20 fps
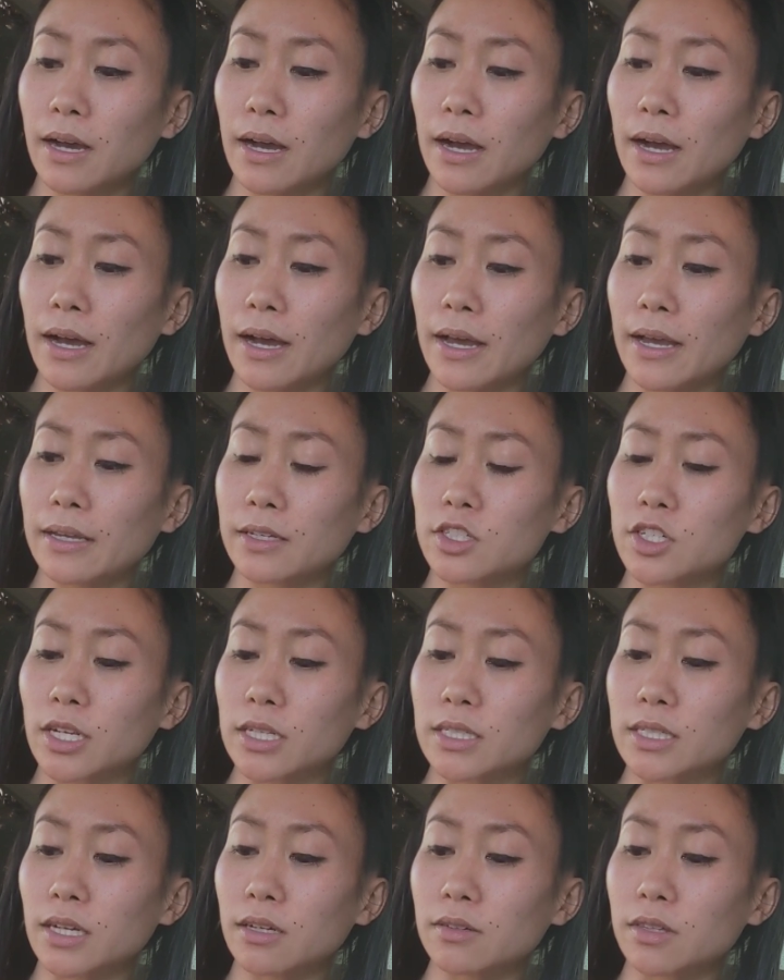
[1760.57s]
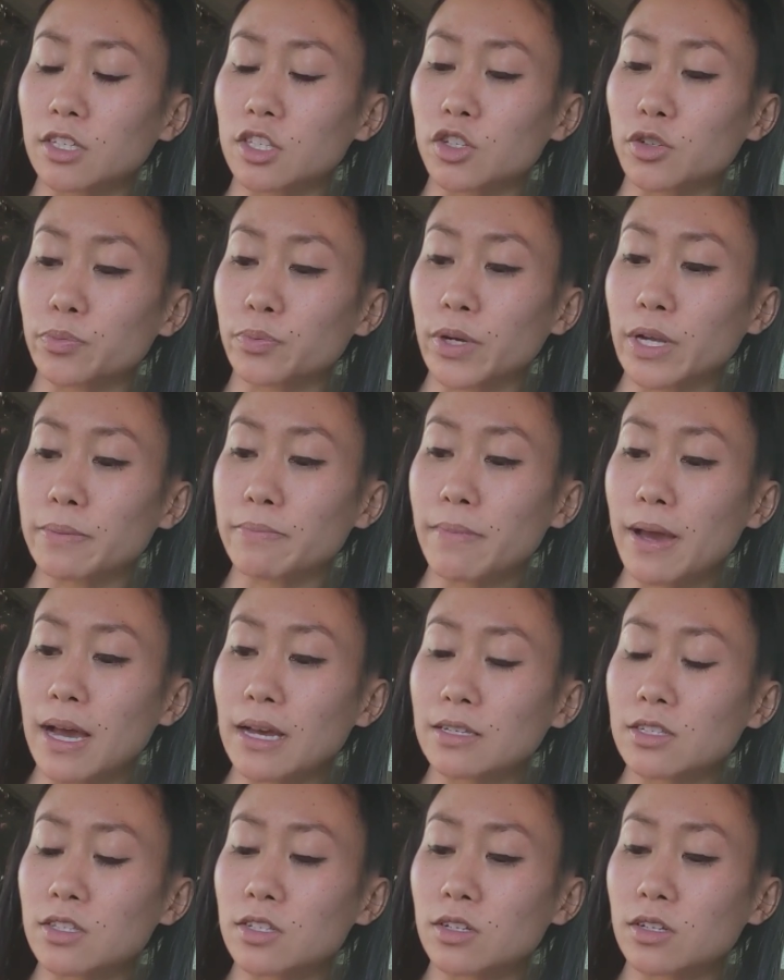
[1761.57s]
I checked out the Supreme
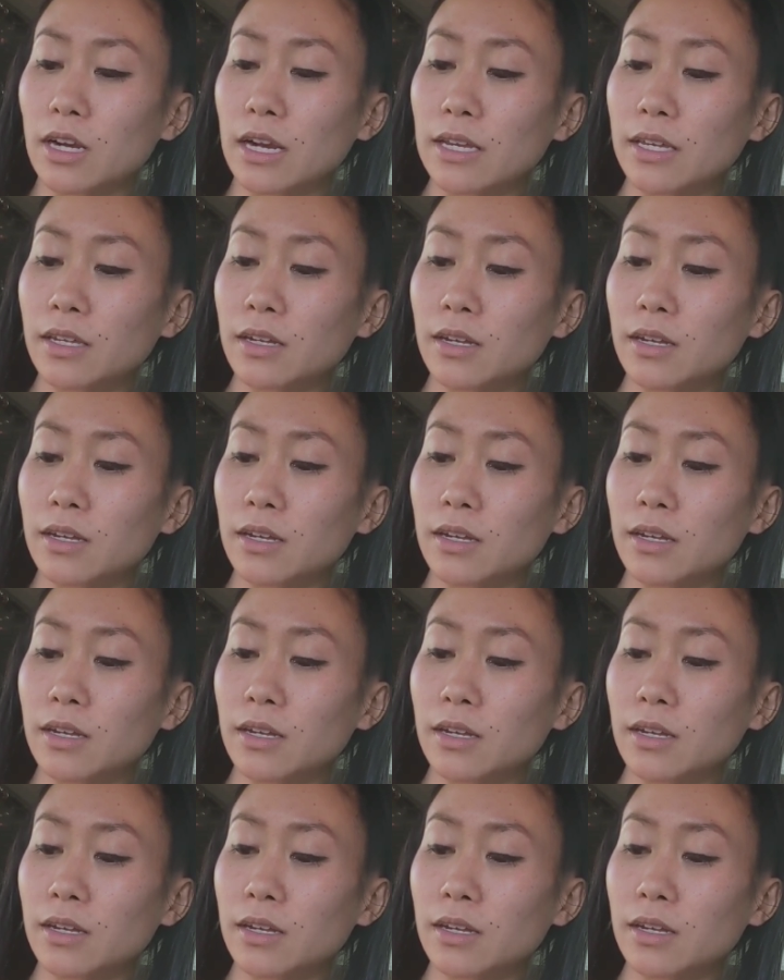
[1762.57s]
Master.